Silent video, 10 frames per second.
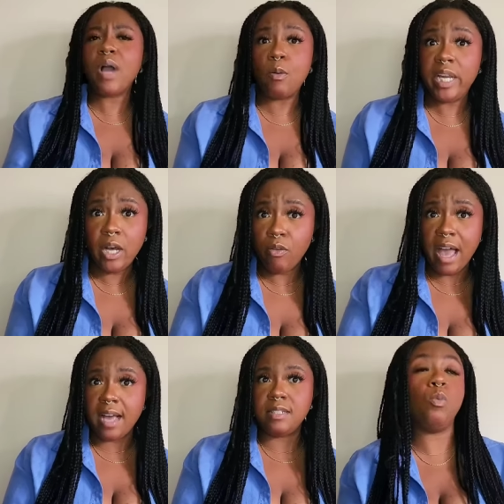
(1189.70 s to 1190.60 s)
We know
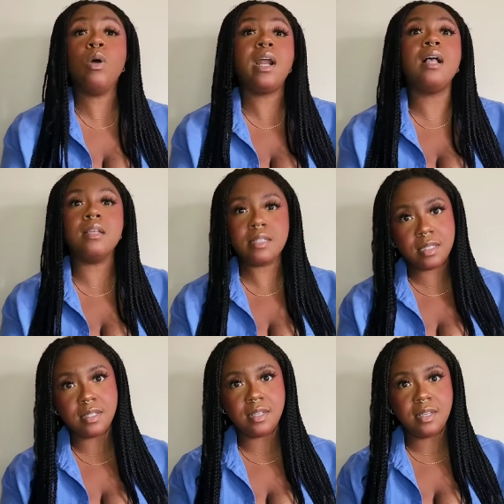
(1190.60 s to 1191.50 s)
that. What
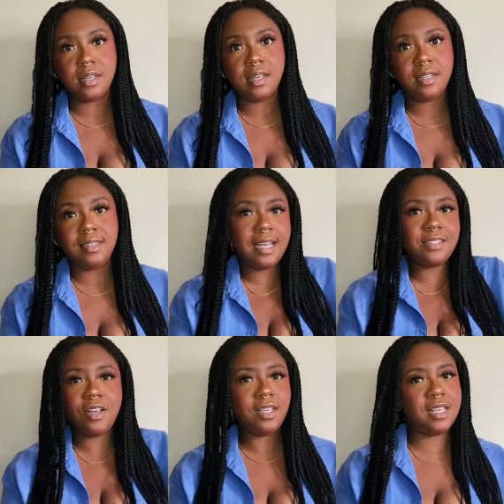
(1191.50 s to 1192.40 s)
else? That's
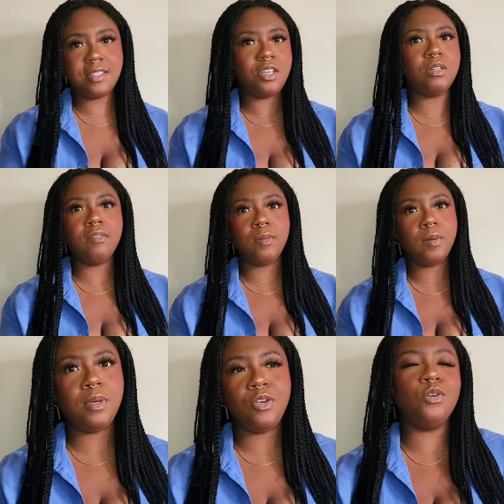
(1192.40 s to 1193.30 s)
all? That's all you love about
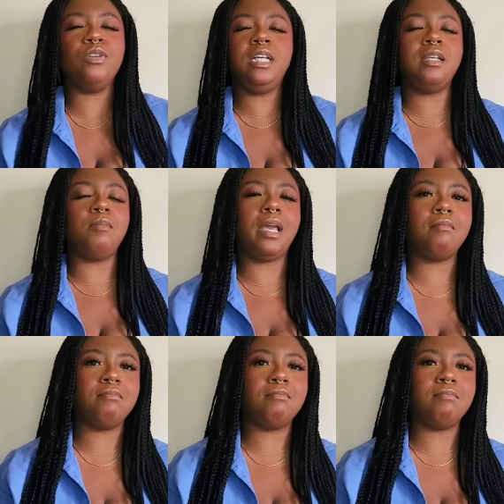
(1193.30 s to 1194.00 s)
me? You don't really love me.